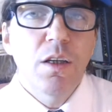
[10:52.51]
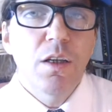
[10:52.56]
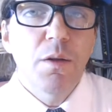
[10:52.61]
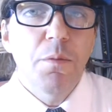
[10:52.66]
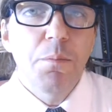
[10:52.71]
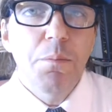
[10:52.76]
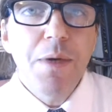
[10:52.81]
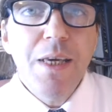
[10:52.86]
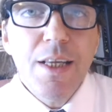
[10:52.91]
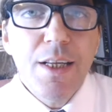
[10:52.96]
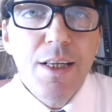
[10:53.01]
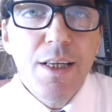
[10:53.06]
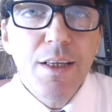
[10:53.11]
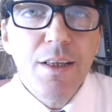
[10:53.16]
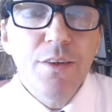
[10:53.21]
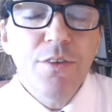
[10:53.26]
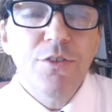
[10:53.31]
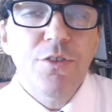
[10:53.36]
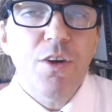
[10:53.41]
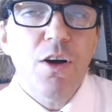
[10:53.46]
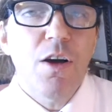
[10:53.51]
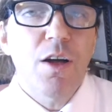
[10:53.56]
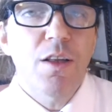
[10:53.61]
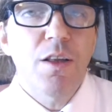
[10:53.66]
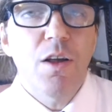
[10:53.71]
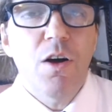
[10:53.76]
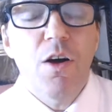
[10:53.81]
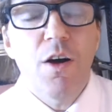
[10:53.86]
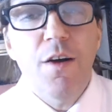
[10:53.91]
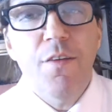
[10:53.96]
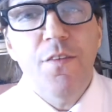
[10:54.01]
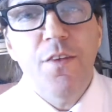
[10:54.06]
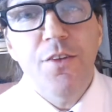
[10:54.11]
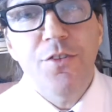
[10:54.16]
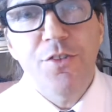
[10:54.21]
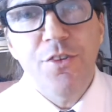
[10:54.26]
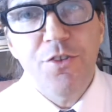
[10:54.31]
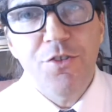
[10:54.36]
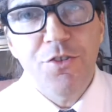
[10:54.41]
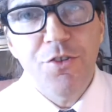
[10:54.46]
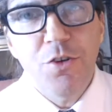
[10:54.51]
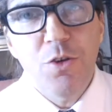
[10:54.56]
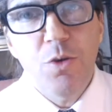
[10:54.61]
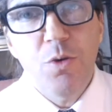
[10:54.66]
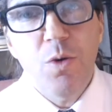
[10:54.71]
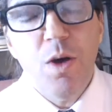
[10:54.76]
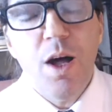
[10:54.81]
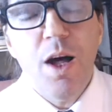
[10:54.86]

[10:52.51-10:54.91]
meetings on this issue.